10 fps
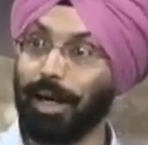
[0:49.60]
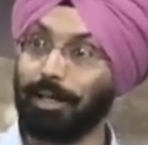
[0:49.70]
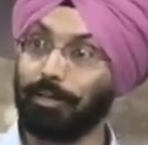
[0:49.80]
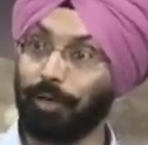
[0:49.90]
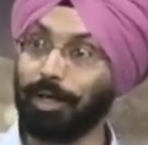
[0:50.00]

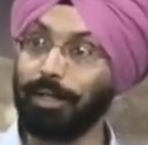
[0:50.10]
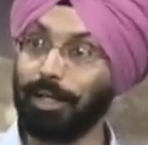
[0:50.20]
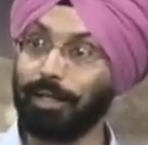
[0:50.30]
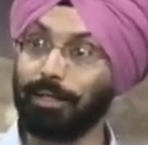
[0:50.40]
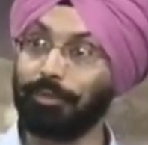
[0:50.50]
And in one
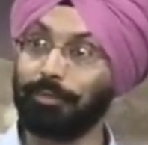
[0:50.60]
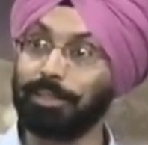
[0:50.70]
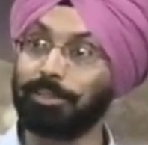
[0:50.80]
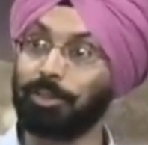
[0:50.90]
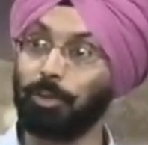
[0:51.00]
day it
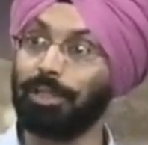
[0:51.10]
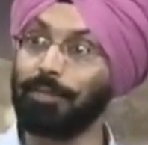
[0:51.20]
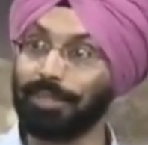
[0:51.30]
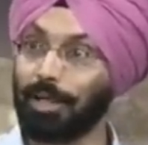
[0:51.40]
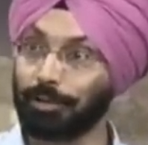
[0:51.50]
increased to
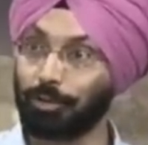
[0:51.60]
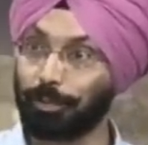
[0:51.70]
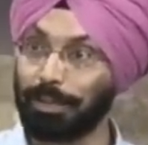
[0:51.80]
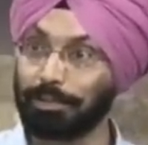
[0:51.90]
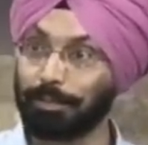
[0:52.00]
11,000
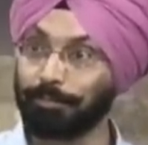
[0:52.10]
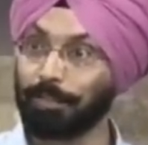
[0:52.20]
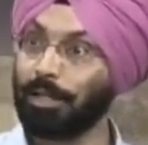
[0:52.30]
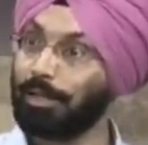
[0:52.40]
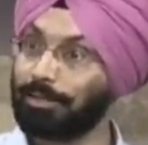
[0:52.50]
rupees.
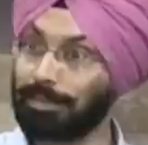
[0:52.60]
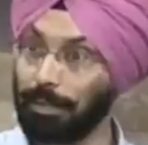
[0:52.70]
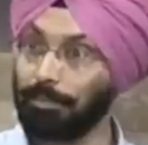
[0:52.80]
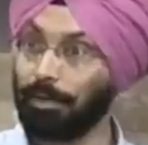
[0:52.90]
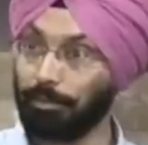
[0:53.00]

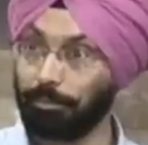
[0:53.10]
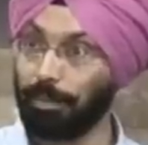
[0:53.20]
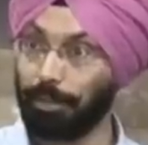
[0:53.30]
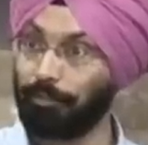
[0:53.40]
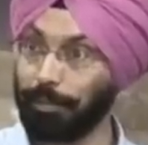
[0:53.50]
Same
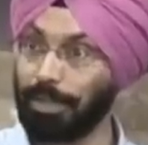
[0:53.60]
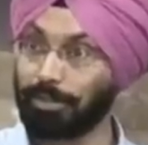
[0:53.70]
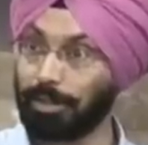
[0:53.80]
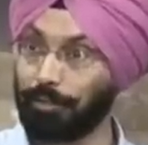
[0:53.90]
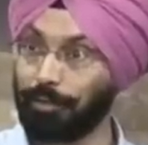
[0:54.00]
between
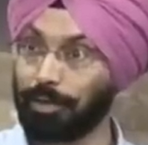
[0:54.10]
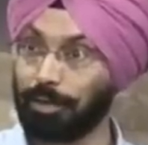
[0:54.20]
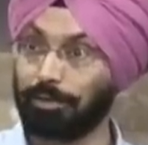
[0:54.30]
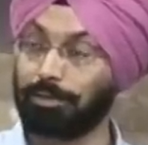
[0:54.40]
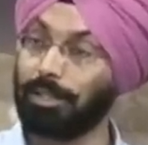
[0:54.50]
majors and lieutenant
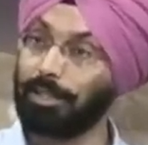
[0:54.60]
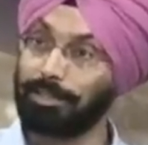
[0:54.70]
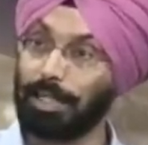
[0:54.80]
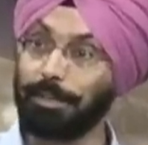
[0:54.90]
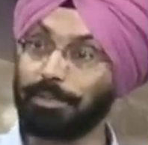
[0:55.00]
colonels.
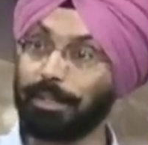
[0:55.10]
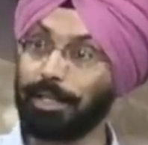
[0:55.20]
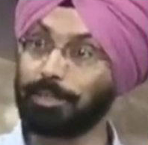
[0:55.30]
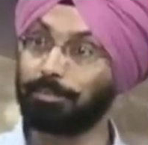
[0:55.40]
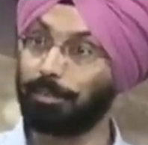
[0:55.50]
Same is the
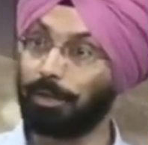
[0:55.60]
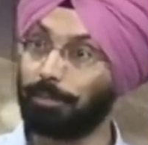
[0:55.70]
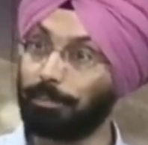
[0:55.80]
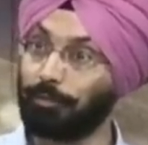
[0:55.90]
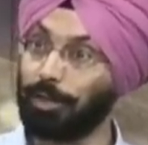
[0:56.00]
case
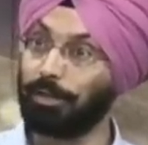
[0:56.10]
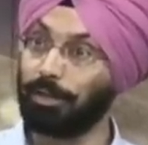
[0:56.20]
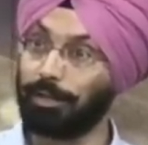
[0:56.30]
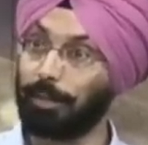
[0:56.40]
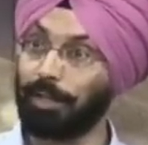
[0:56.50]
between
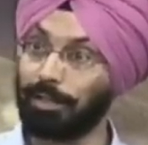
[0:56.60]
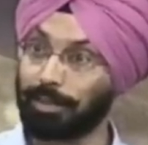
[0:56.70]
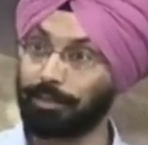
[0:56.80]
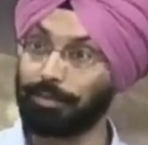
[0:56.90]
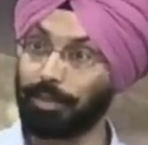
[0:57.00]
Deputy Secretary